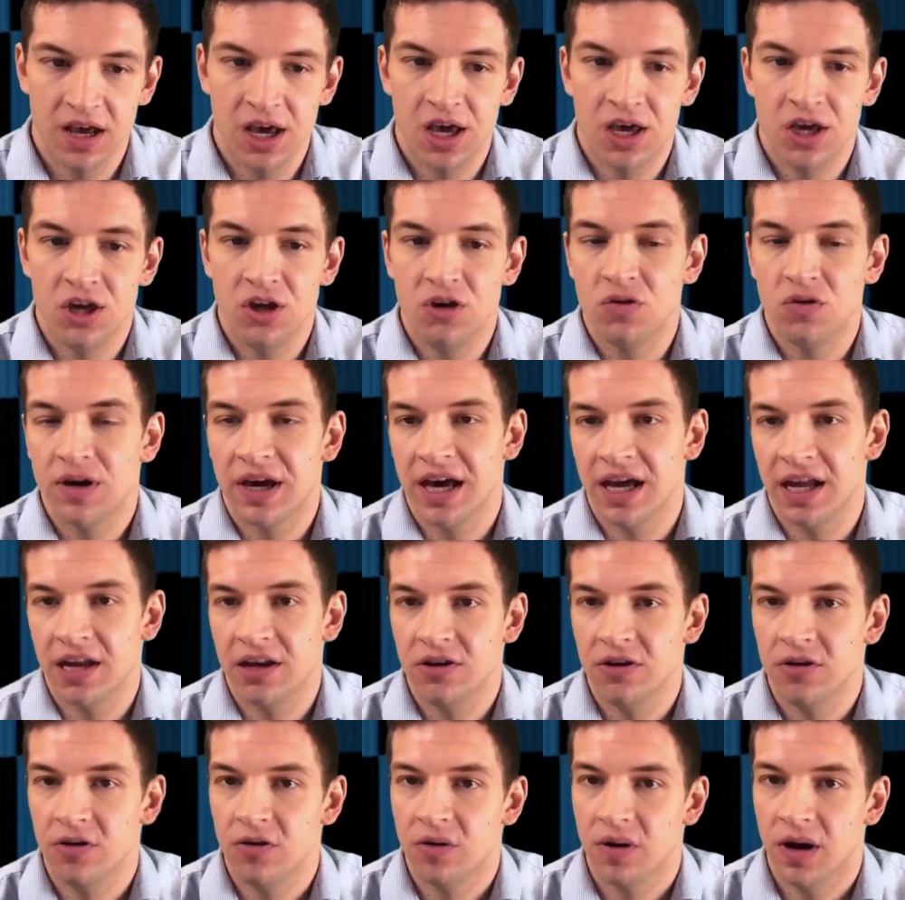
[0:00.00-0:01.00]
you can
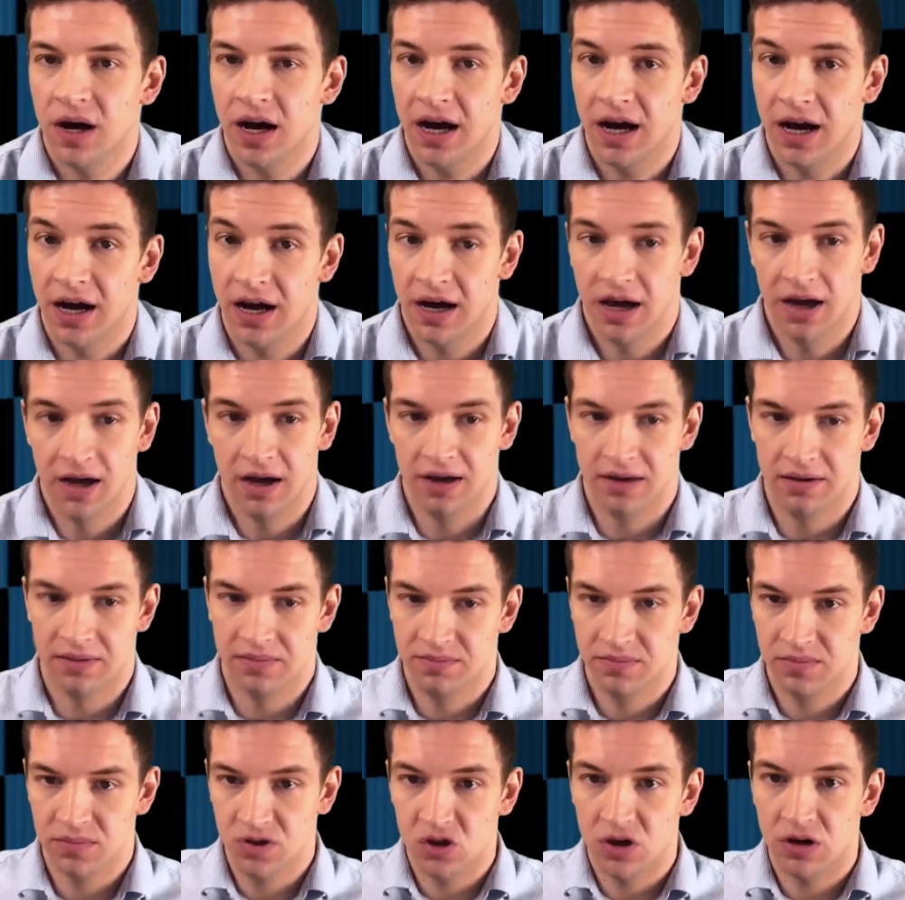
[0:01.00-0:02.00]
do
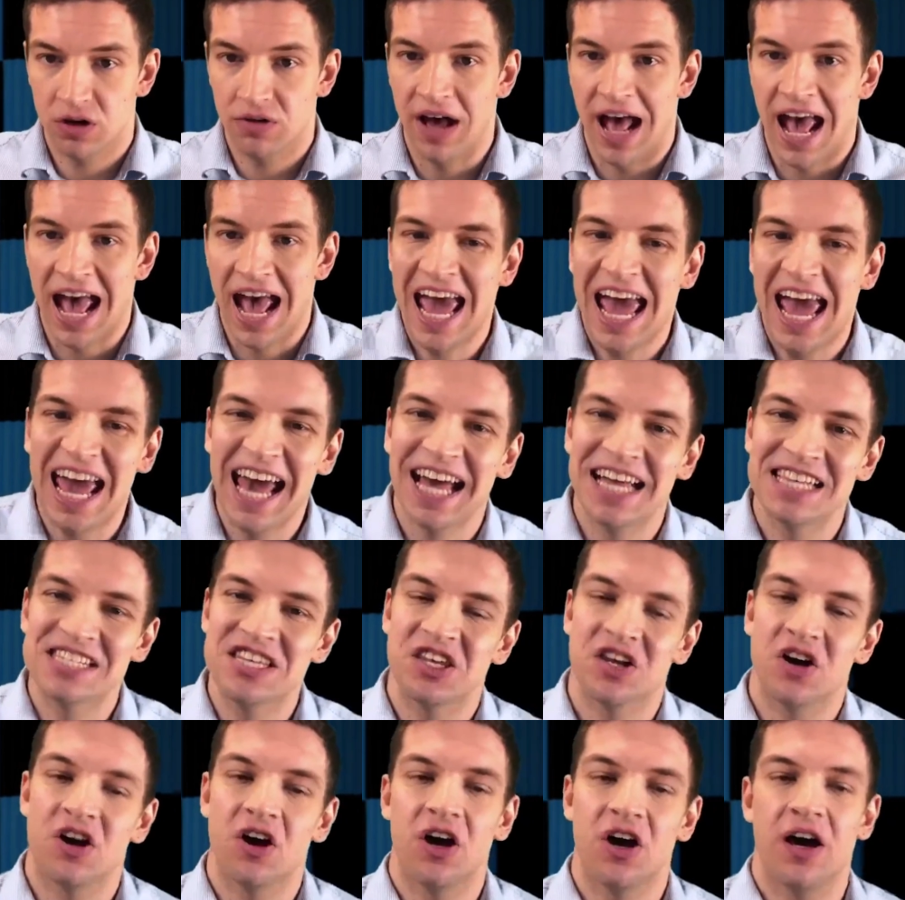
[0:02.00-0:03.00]
sort of a
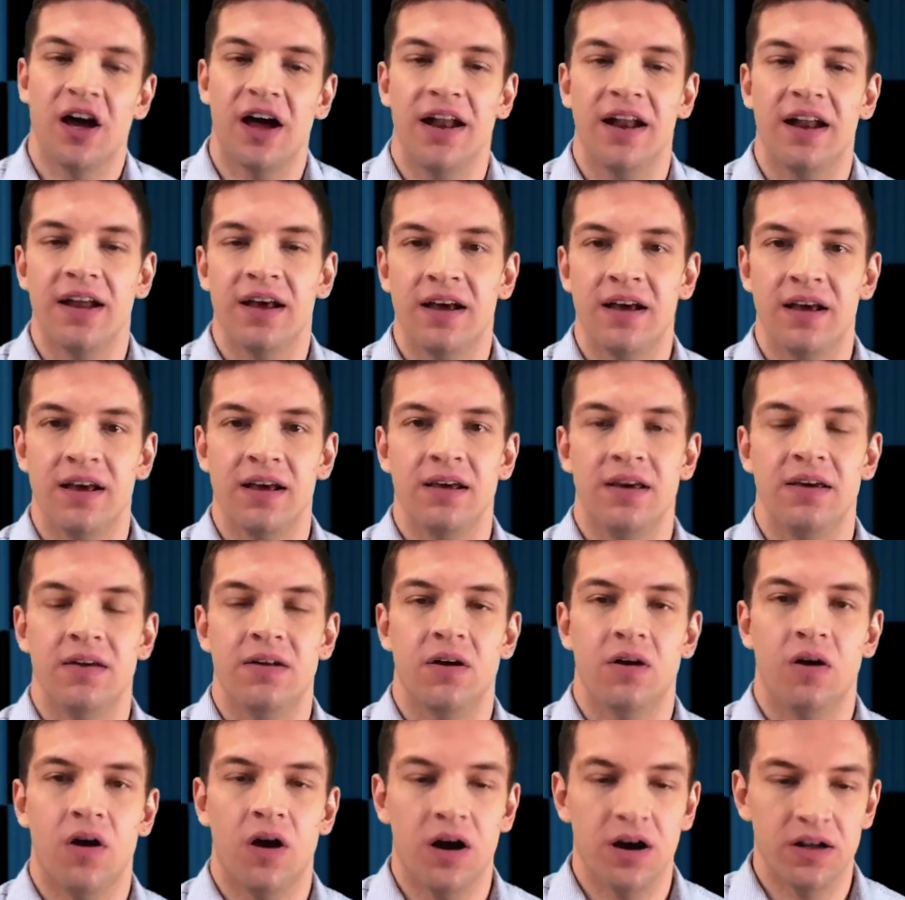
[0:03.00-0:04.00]
hands-on,
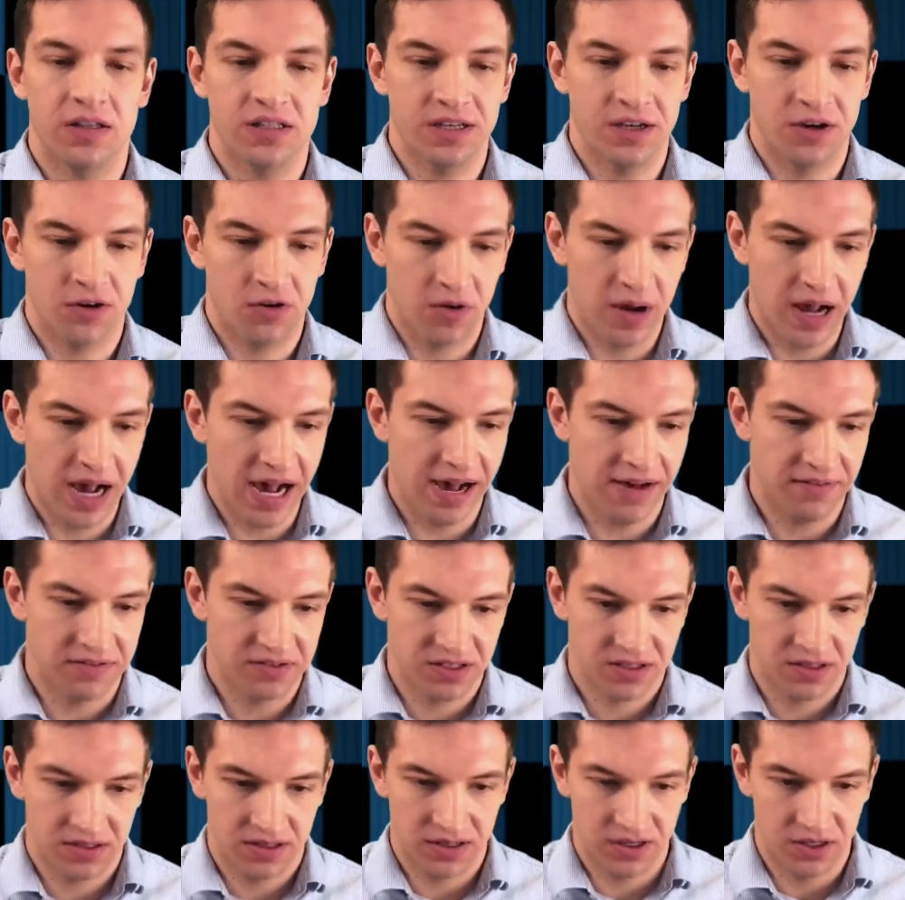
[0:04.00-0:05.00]
arts and
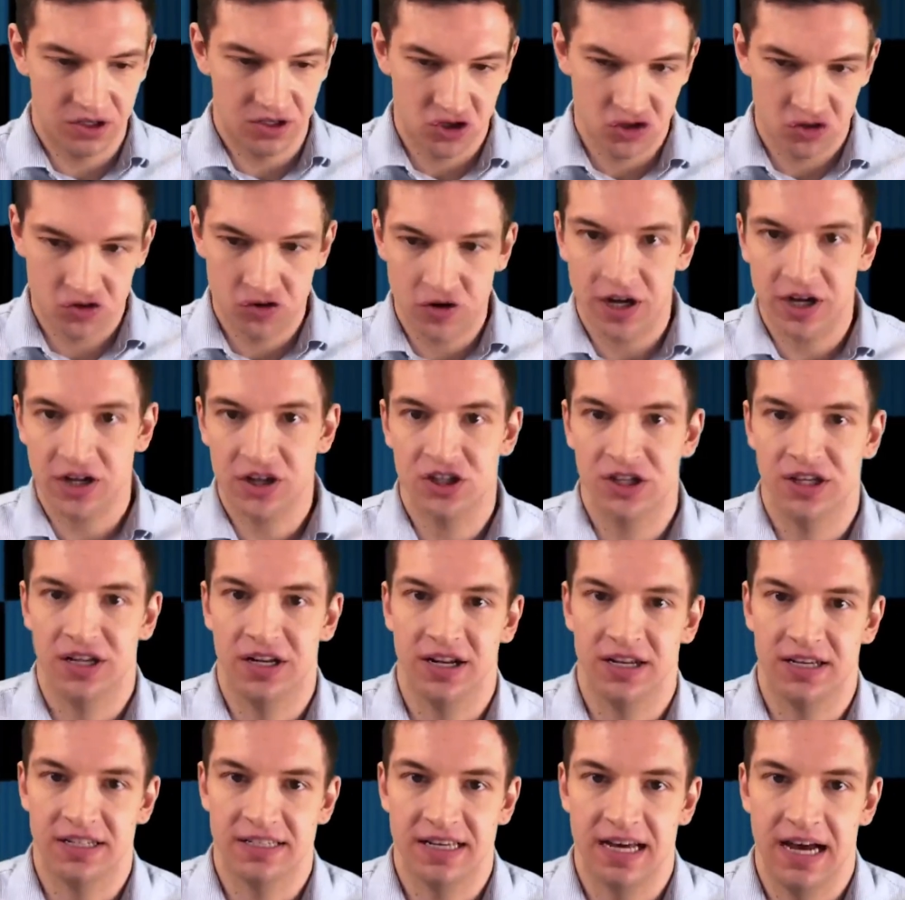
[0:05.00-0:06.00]
crafts
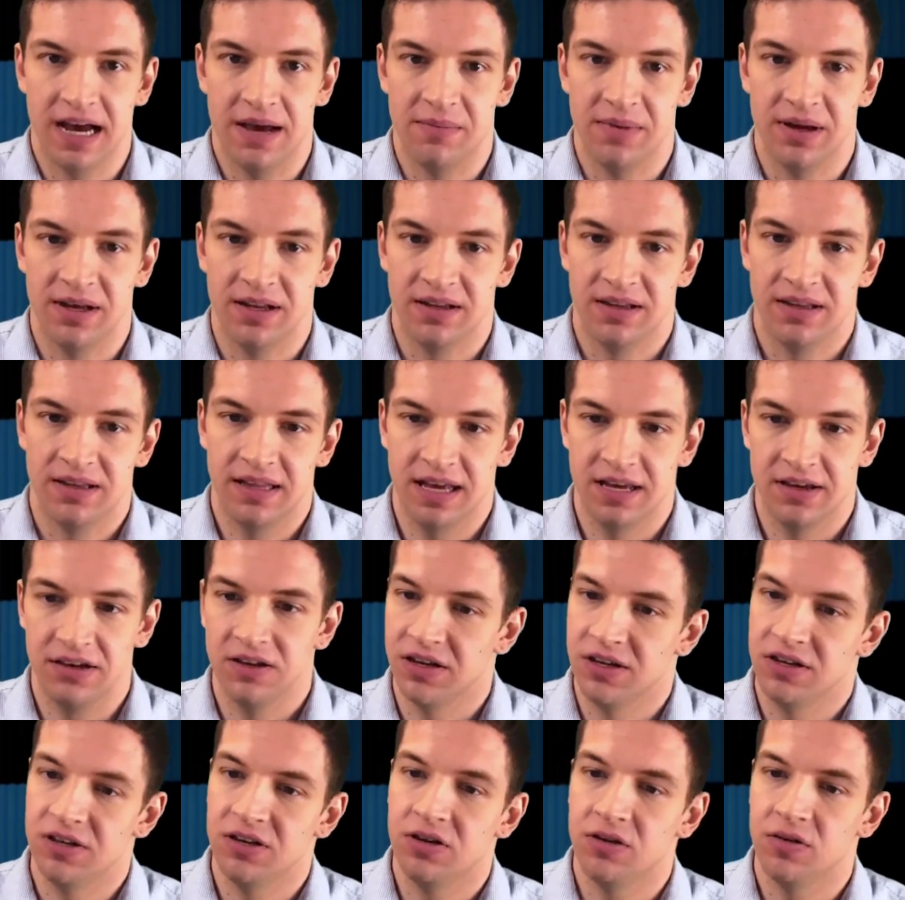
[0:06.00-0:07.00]
construction assignment that you
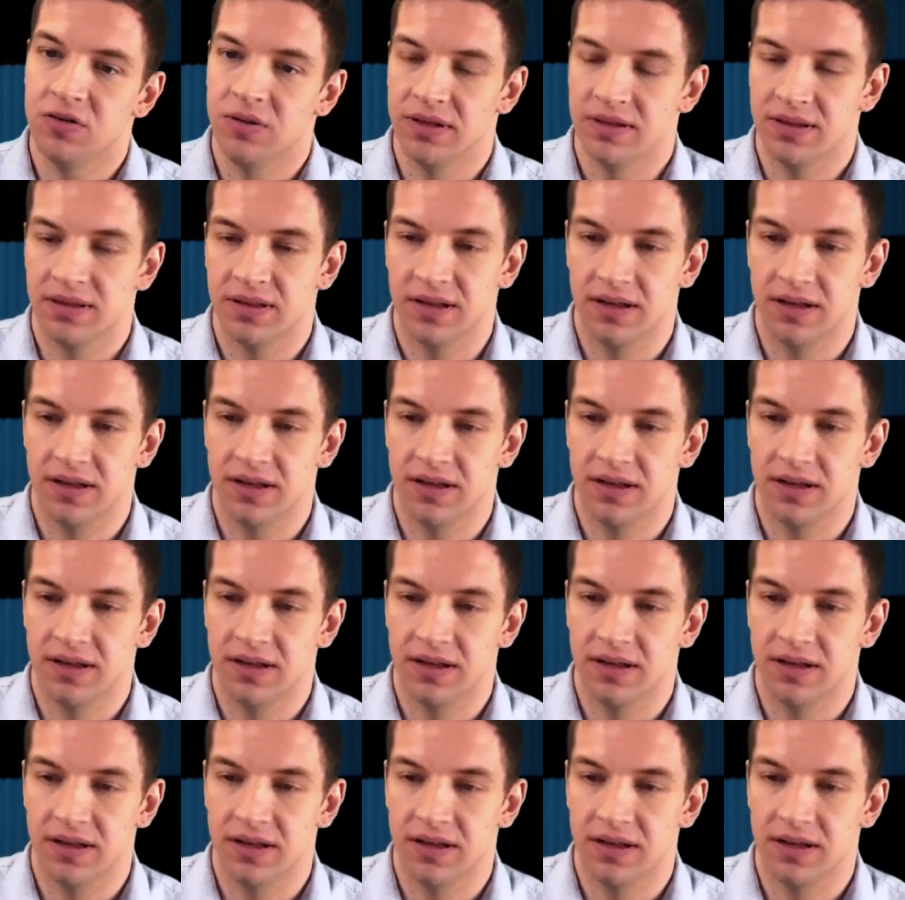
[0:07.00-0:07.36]
could do with